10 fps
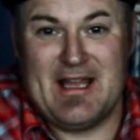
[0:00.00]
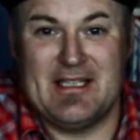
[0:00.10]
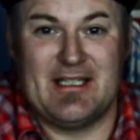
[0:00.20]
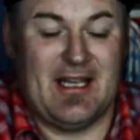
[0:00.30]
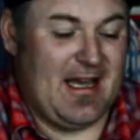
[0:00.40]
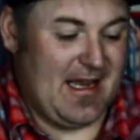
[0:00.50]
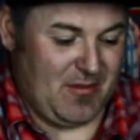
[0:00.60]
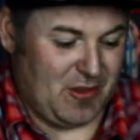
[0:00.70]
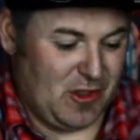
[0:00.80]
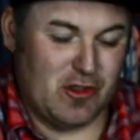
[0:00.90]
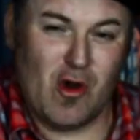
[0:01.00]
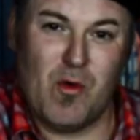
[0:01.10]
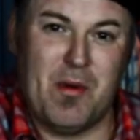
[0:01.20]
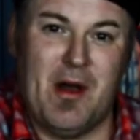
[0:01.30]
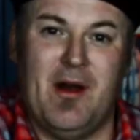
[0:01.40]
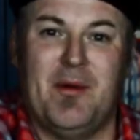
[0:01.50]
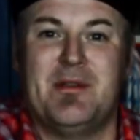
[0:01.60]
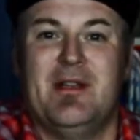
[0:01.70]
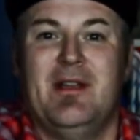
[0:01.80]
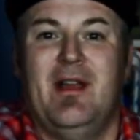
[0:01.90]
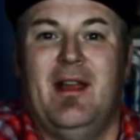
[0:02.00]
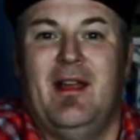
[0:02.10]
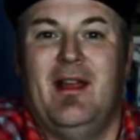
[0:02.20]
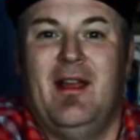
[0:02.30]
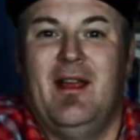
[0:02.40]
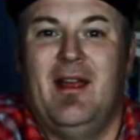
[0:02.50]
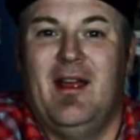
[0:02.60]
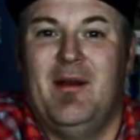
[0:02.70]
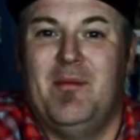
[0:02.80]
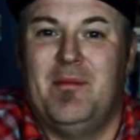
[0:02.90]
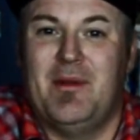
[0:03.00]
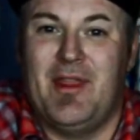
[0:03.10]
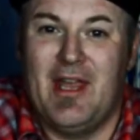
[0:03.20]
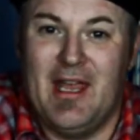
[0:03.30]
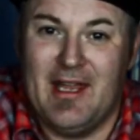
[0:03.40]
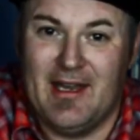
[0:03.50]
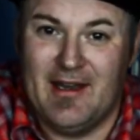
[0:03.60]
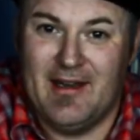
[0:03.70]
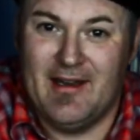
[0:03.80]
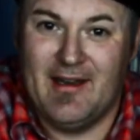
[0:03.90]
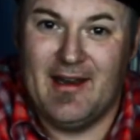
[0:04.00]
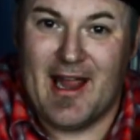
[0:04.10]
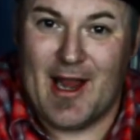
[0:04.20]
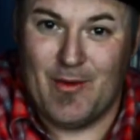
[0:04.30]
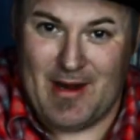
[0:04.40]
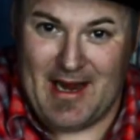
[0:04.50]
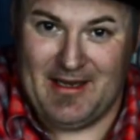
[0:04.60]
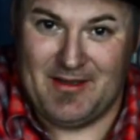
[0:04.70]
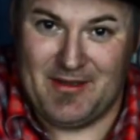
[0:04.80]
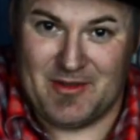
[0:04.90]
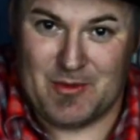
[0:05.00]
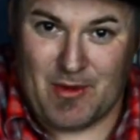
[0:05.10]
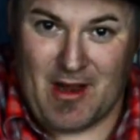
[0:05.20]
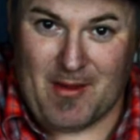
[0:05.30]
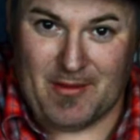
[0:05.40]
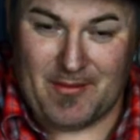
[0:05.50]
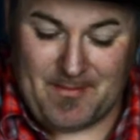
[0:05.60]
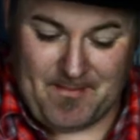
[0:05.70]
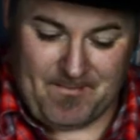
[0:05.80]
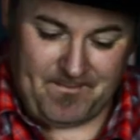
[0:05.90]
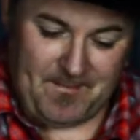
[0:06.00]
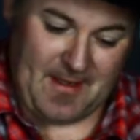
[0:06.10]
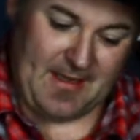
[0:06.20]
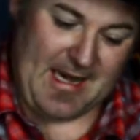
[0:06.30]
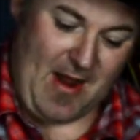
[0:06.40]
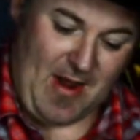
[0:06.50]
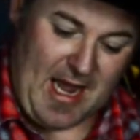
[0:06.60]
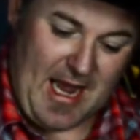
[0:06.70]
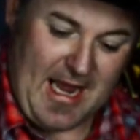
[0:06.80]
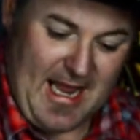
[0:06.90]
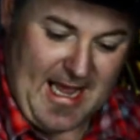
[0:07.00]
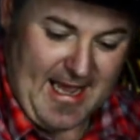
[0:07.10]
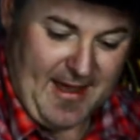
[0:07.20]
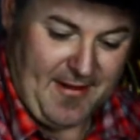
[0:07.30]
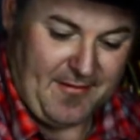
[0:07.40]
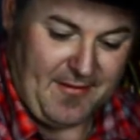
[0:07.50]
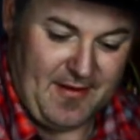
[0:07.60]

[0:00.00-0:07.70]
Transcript: this guy. I was so pumped. But then I ran into this problem. Now, I have